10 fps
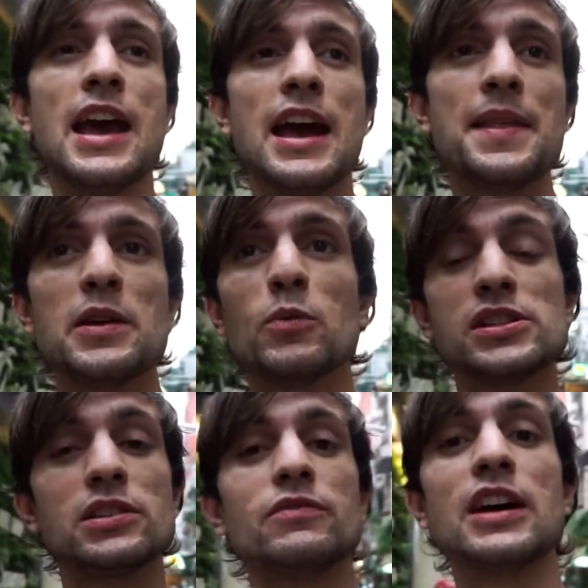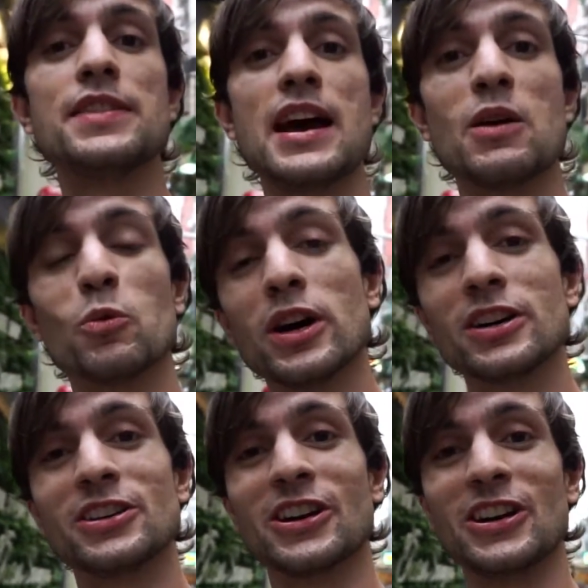And then once you've done that,
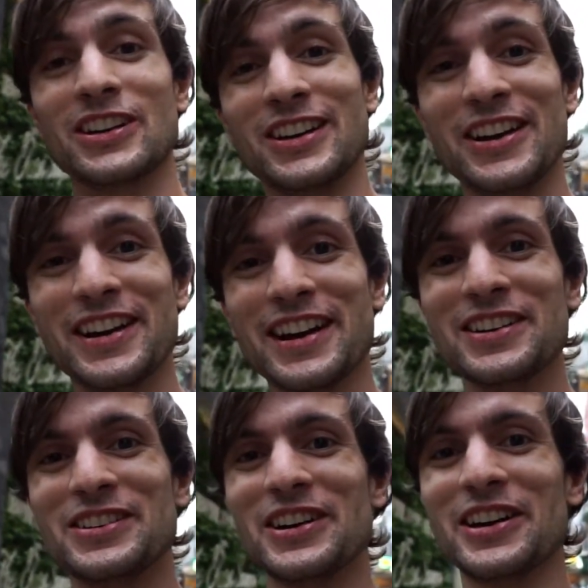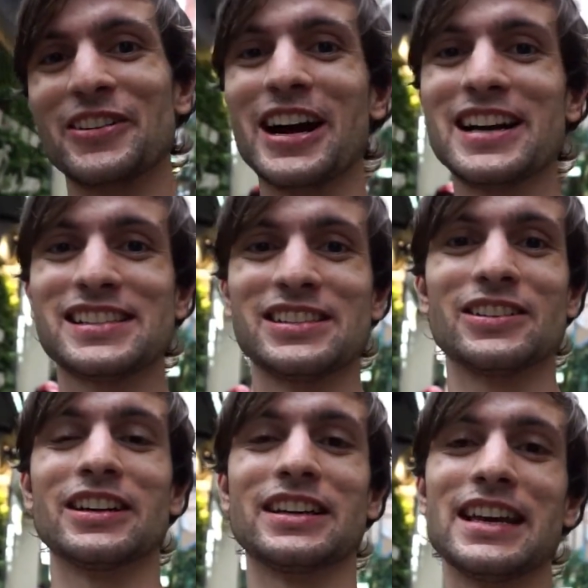well, you got to learn how to do it, right? So you
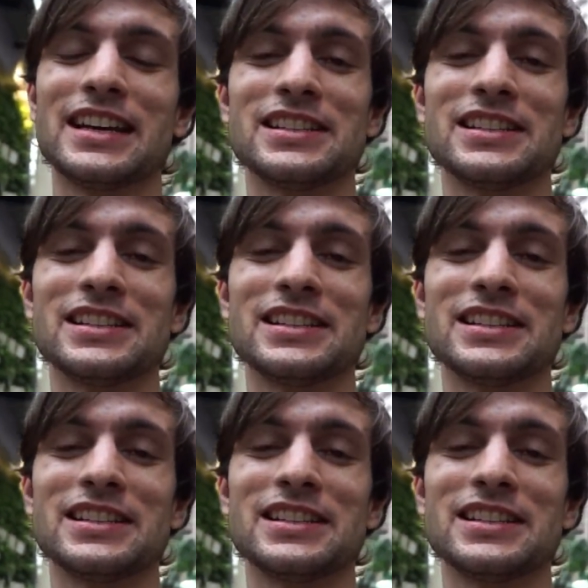got to get